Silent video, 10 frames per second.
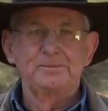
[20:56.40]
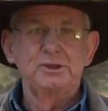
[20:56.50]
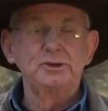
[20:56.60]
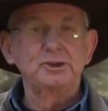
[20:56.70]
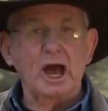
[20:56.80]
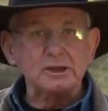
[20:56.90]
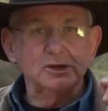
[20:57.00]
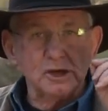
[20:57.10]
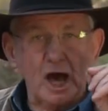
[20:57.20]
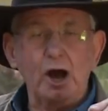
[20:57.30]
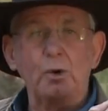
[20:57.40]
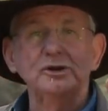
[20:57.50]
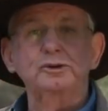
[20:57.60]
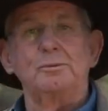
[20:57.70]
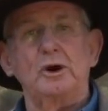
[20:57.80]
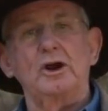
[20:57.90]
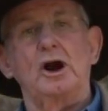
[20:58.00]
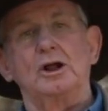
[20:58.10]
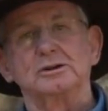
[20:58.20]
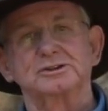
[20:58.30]
You don't know what tomorrow
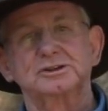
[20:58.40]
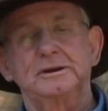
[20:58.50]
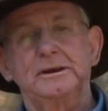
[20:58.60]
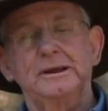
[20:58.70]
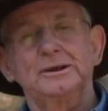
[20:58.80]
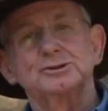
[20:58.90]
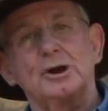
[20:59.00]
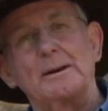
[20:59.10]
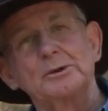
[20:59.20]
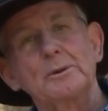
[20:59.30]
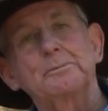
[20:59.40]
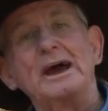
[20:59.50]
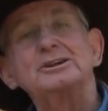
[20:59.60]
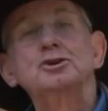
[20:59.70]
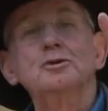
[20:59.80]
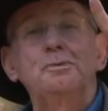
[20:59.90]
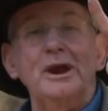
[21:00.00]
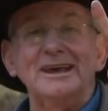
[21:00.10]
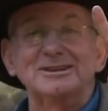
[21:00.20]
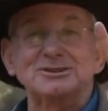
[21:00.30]
holds. So I'm going to pray two
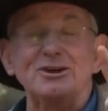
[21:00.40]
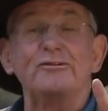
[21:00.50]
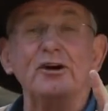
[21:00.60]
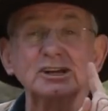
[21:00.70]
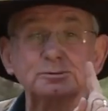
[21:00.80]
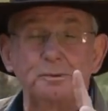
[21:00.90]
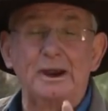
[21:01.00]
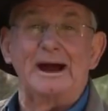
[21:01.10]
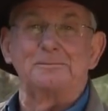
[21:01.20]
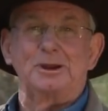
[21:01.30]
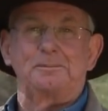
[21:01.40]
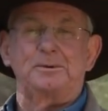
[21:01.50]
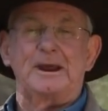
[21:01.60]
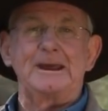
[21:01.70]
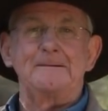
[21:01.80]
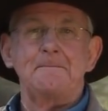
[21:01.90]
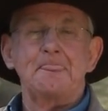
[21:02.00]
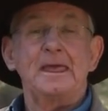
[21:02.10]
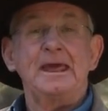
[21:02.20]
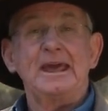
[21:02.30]
prayers. The first prayer I'm going to pray
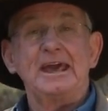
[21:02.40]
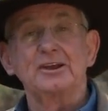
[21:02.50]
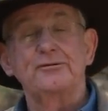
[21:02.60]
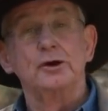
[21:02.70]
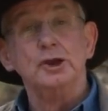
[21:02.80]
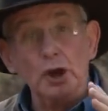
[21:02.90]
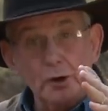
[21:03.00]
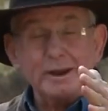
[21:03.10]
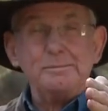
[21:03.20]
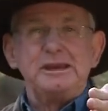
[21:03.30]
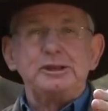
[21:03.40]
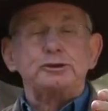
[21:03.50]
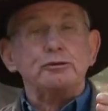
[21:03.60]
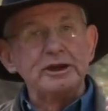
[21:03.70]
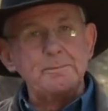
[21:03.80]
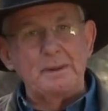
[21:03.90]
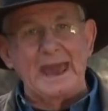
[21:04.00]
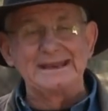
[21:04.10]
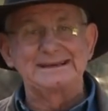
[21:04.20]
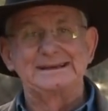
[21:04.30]
is for you and me to
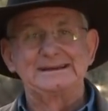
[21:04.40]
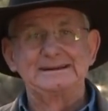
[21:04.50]
repent